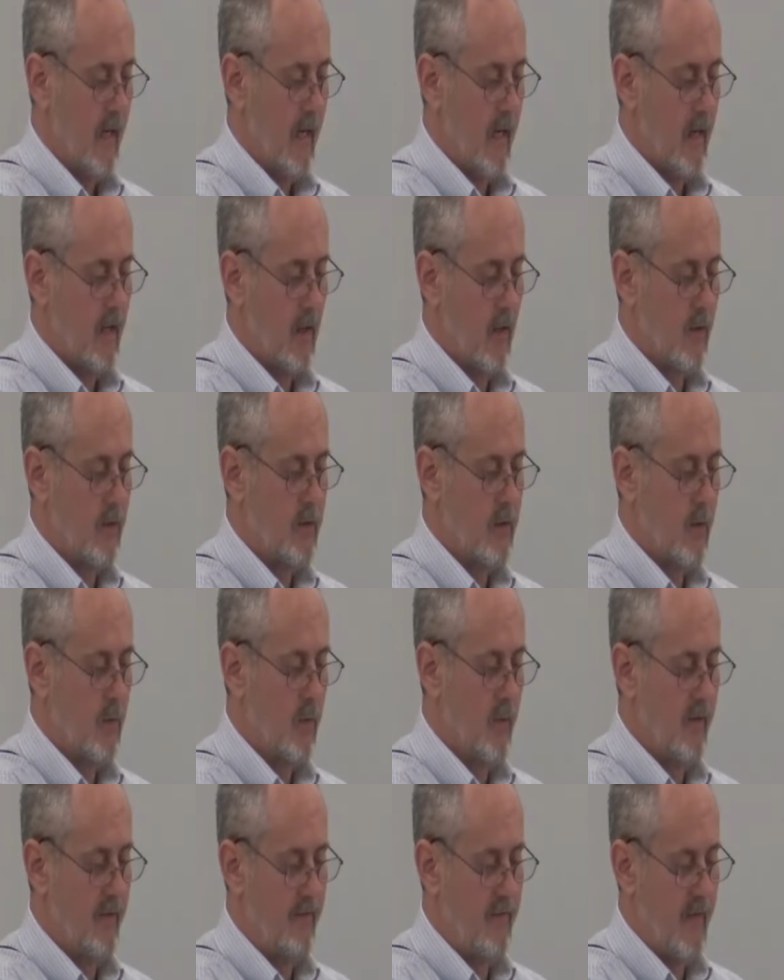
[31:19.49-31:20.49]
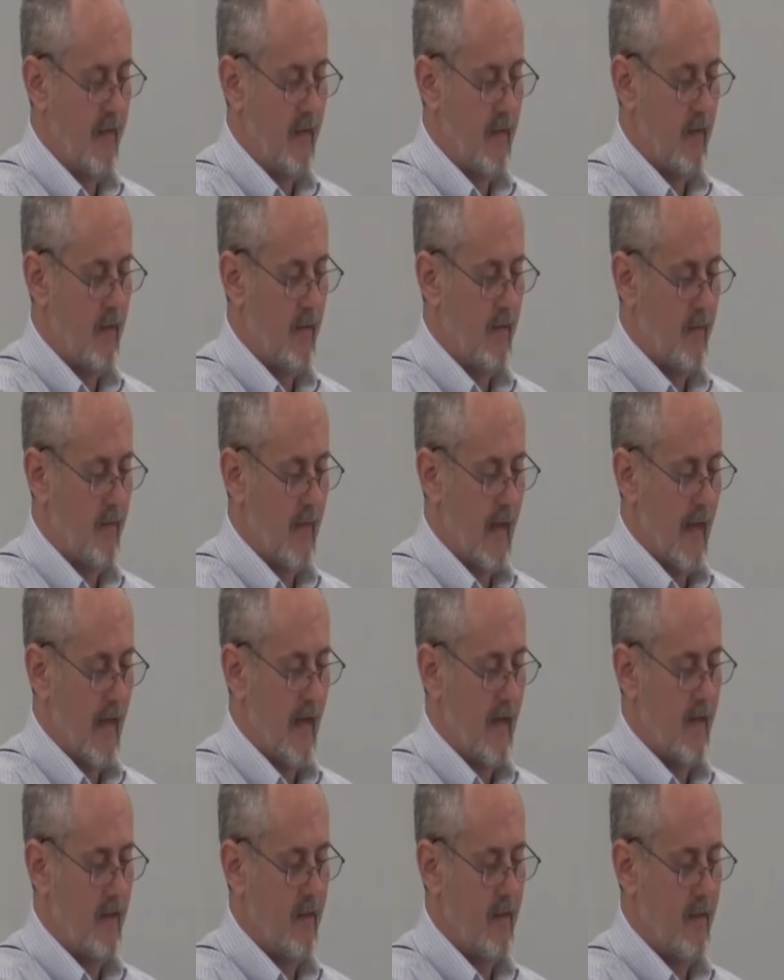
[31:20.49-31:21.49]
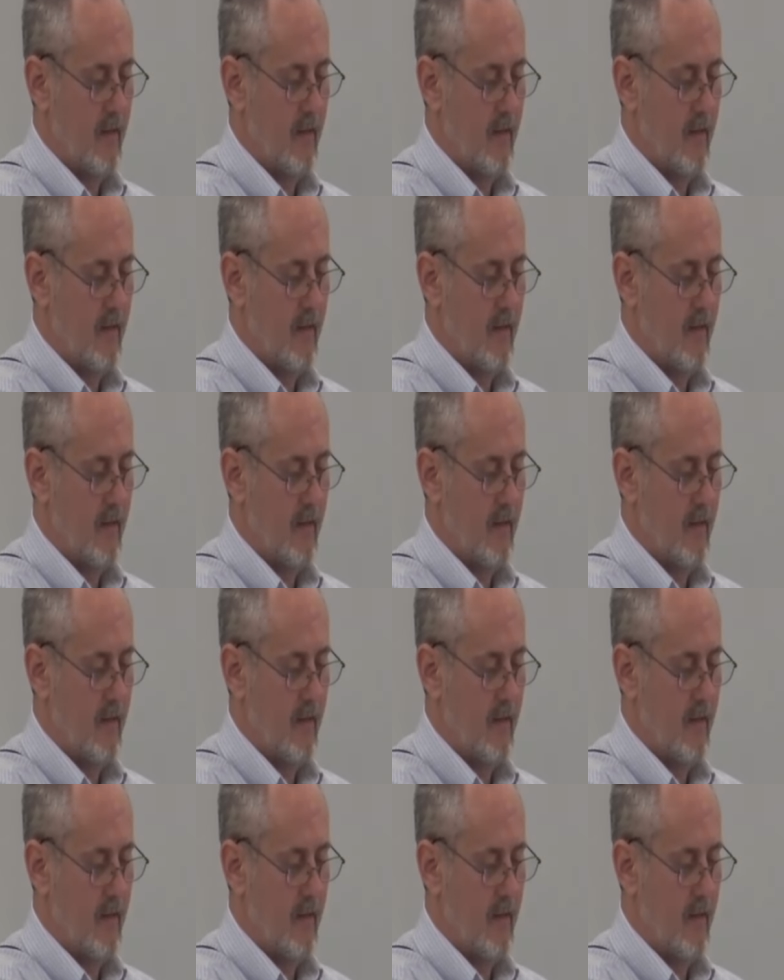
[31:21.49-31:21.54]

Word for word: and are to reveal that